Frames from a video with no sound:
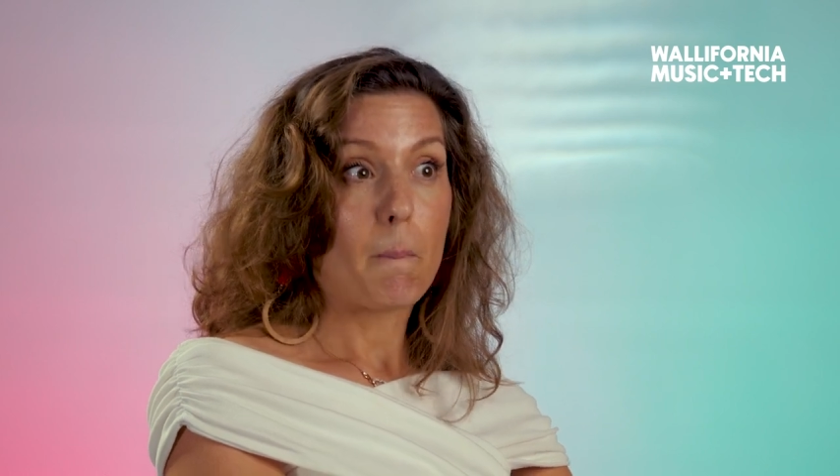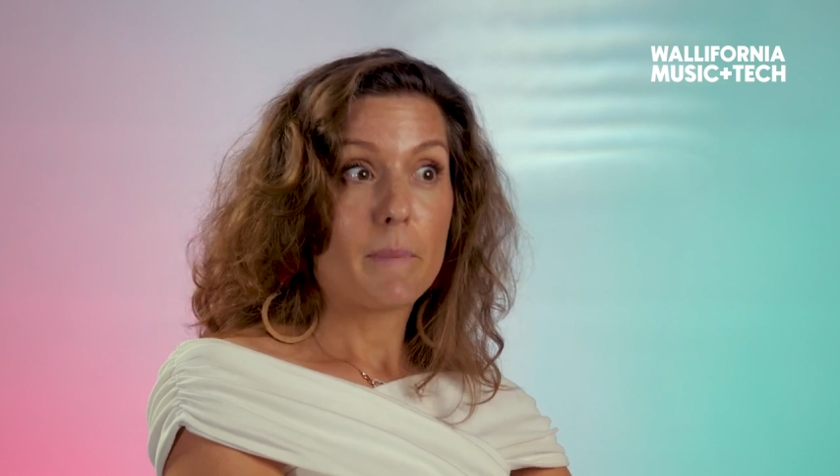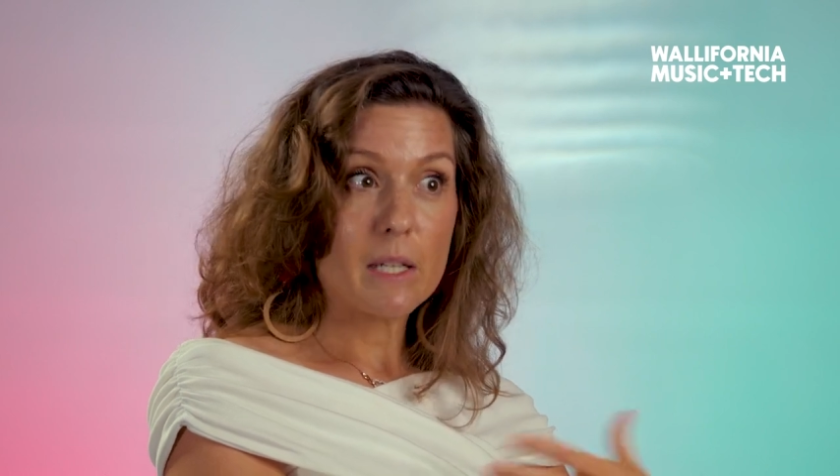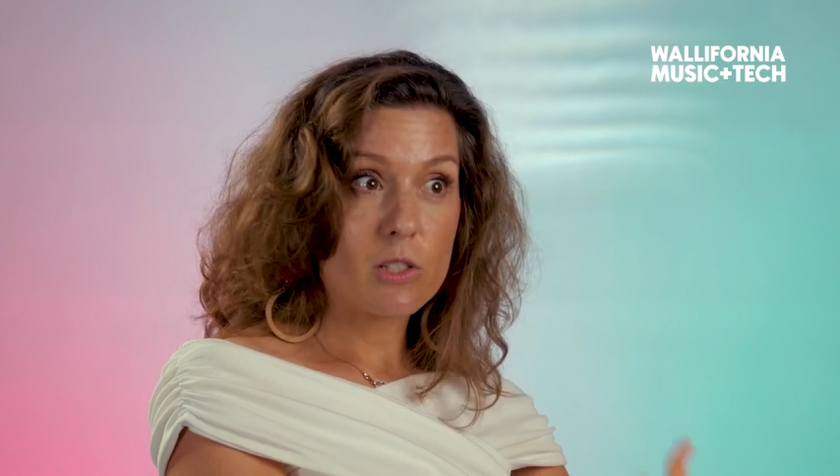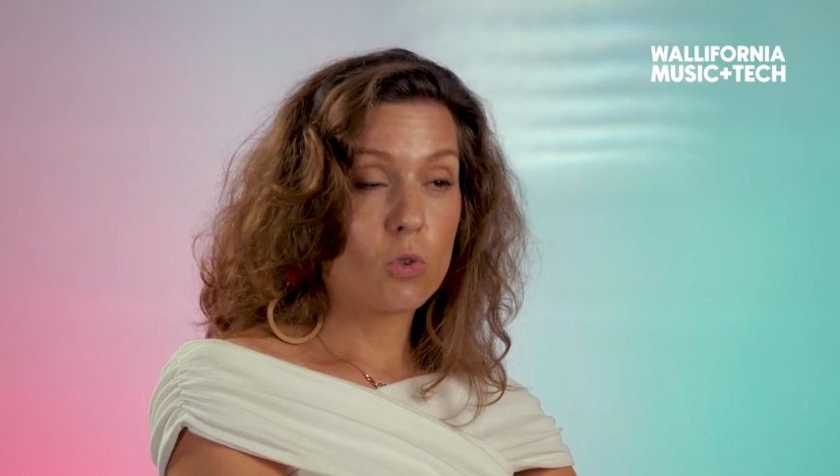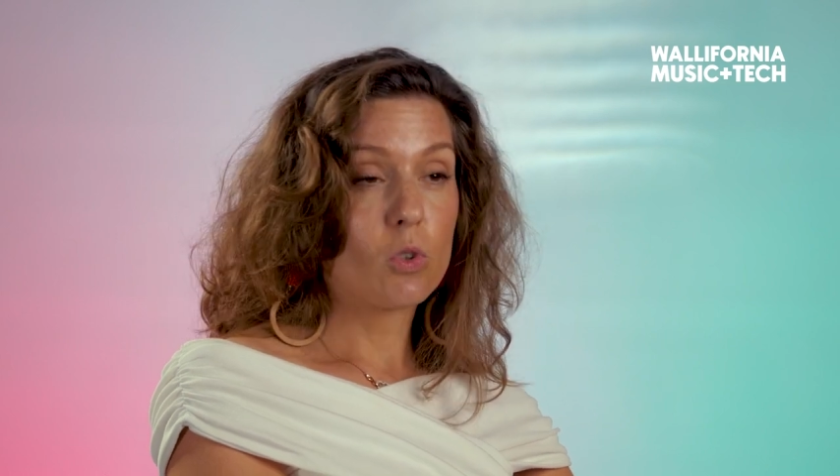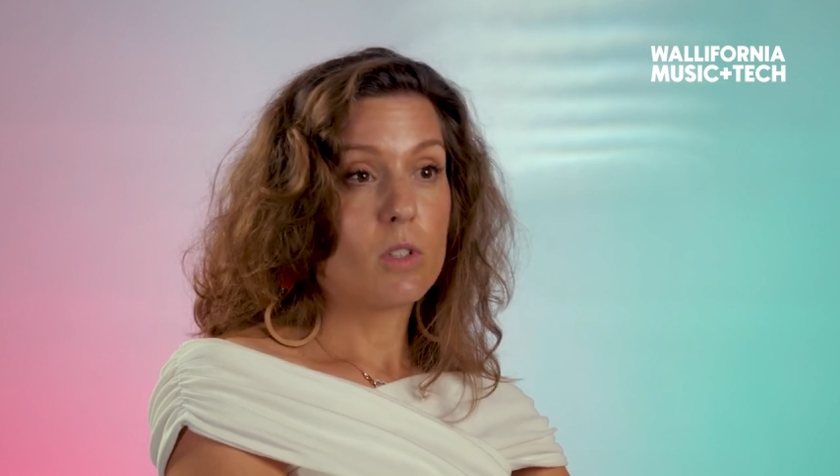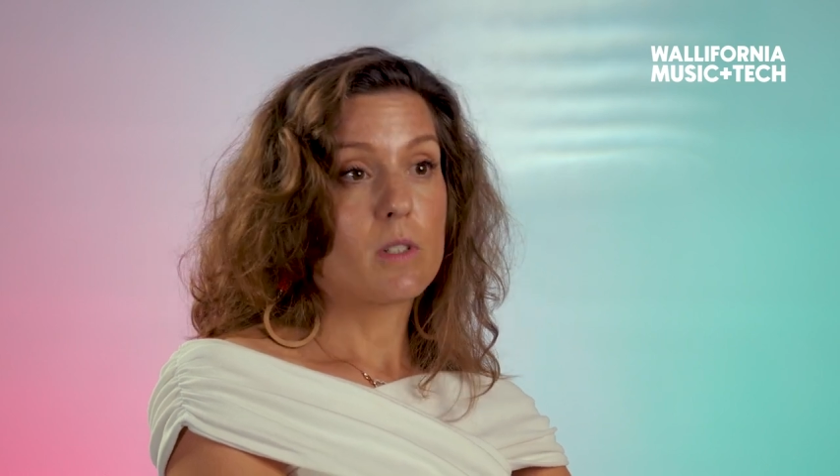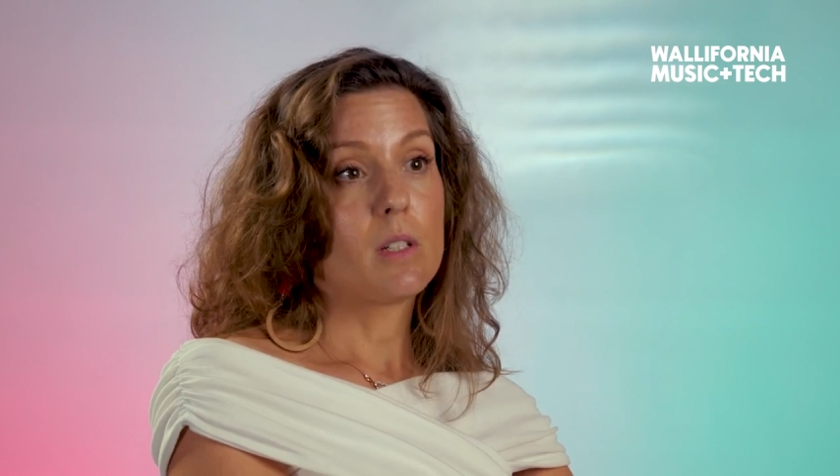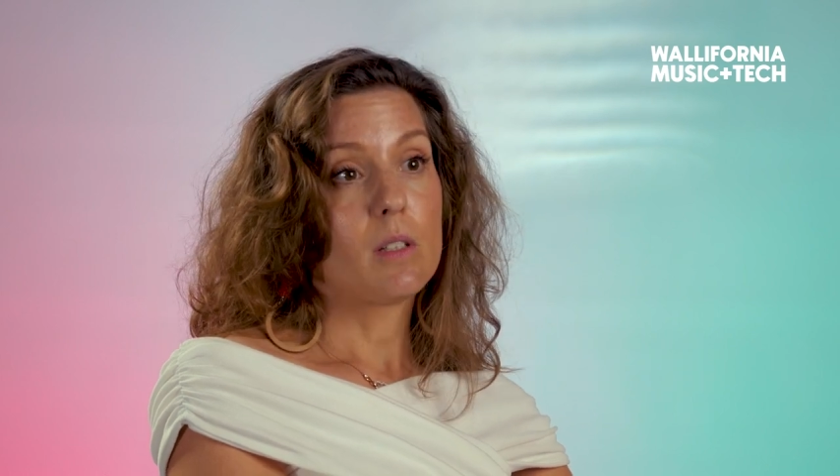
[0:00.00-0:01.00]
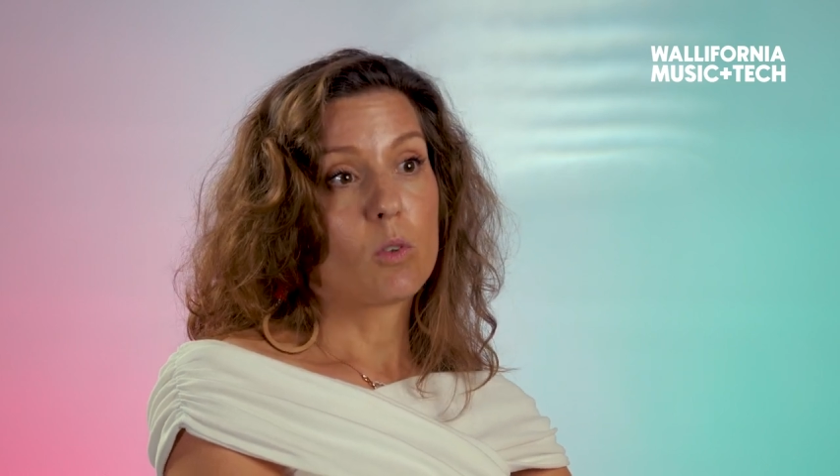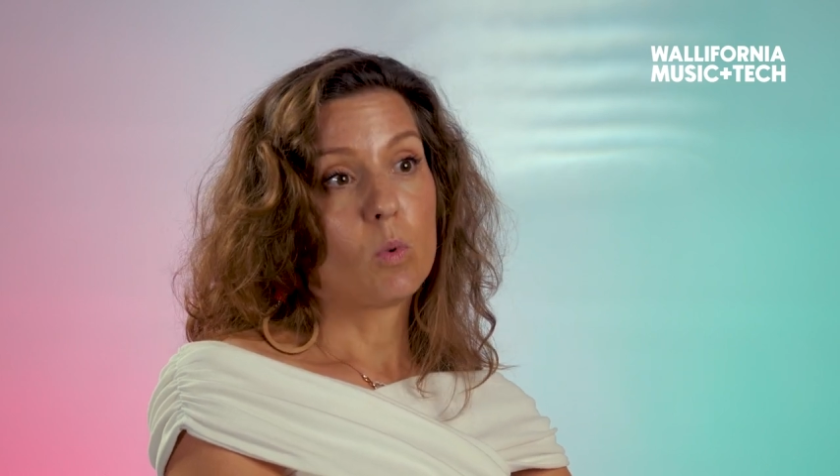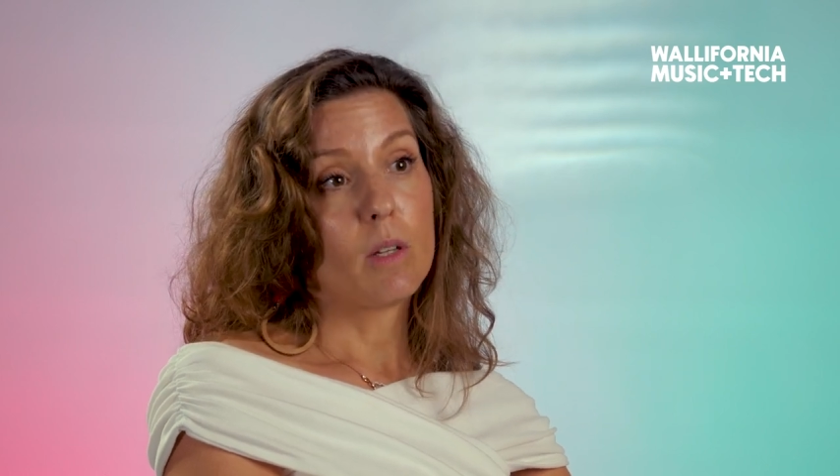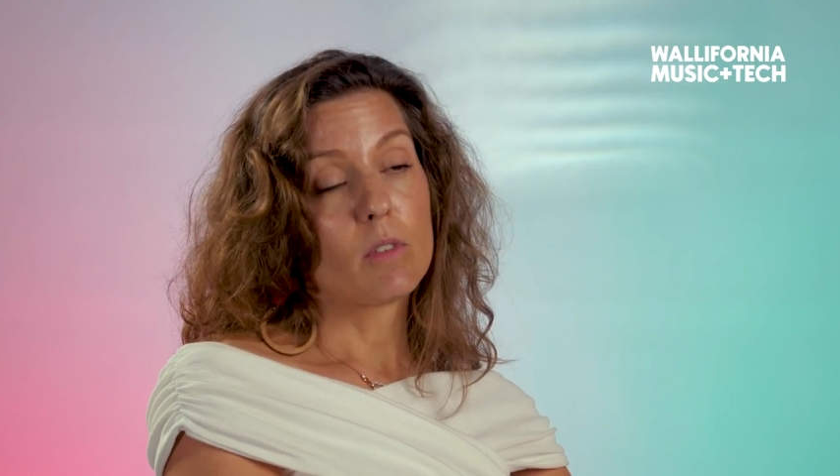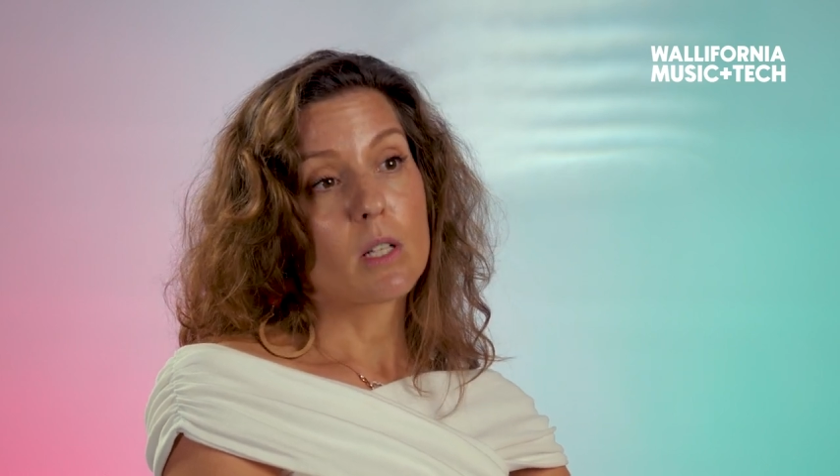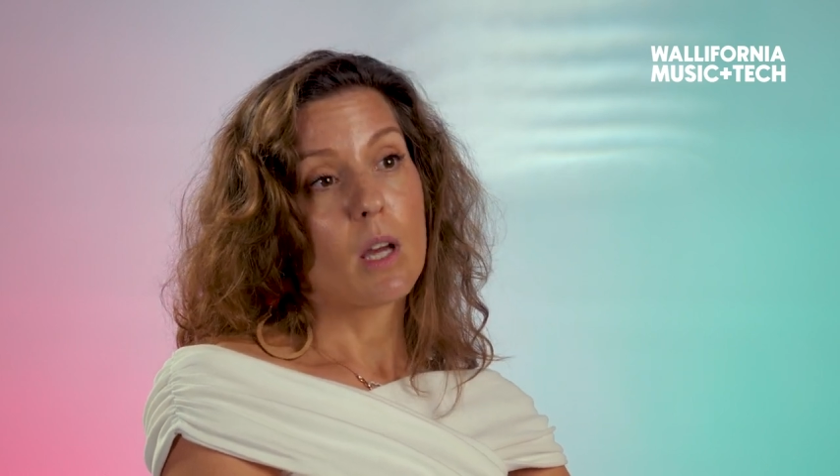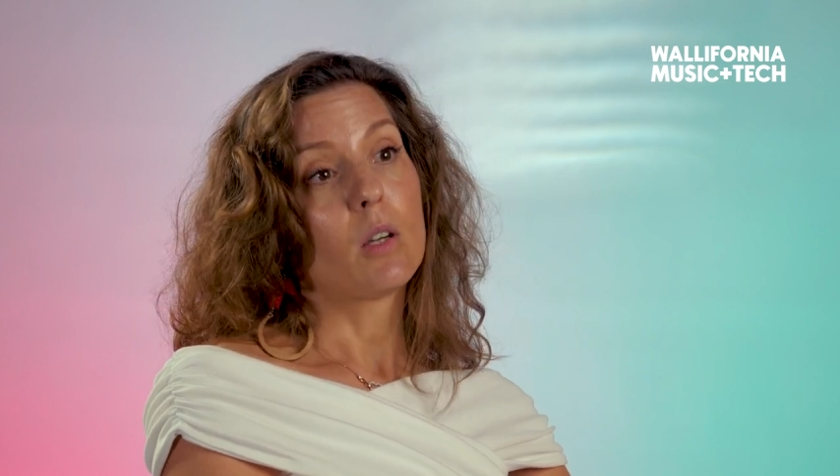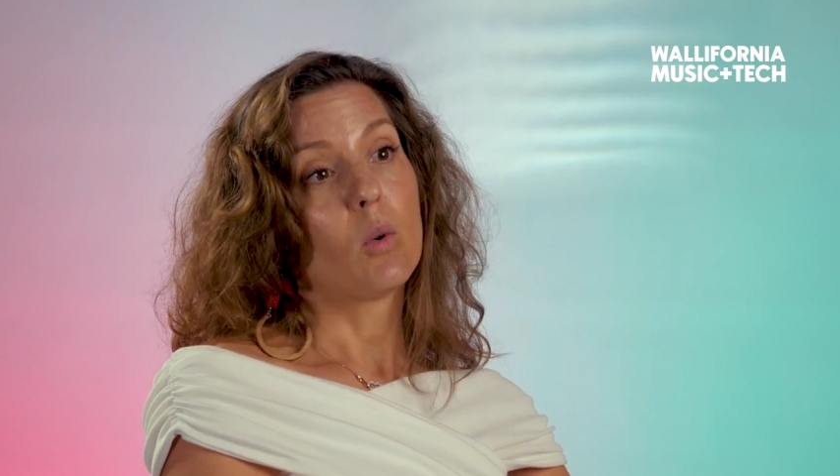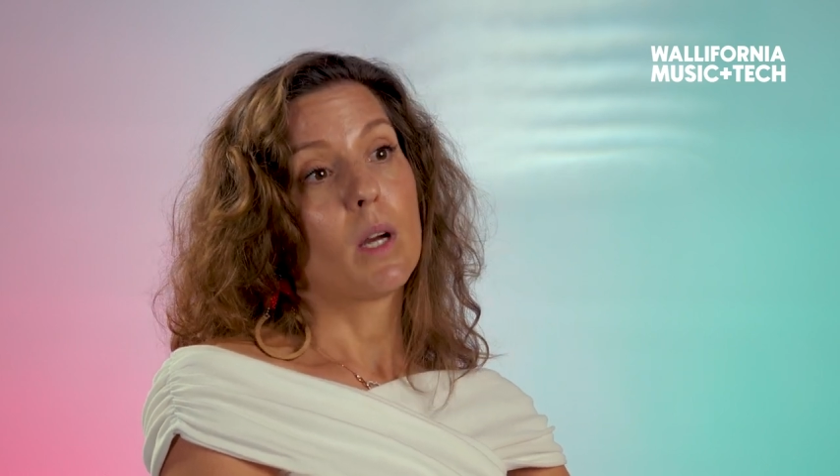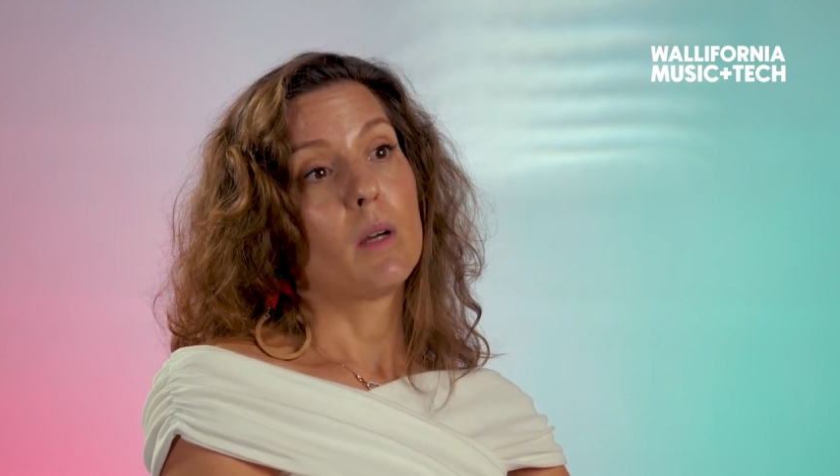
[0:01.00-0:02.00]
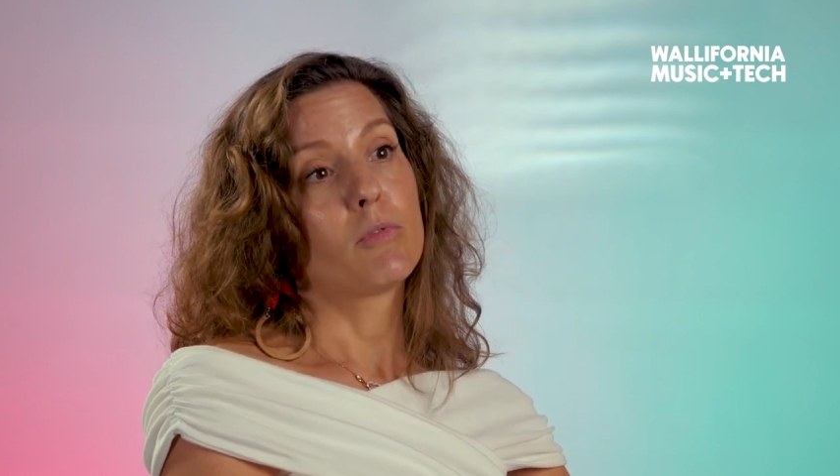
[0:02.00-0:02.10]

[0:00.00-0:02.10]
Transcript: They still don't see that it will ever take away